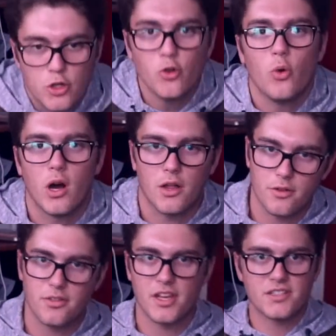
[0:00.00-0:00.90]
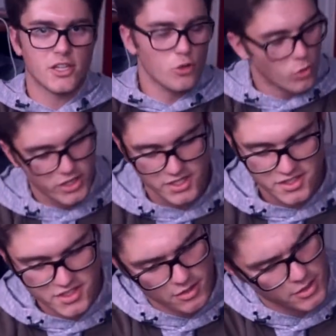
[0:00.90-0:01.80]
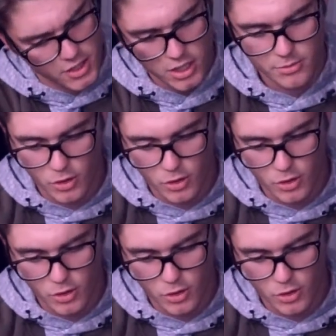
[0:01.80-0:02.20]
two other things that you wouldn't necessarily talk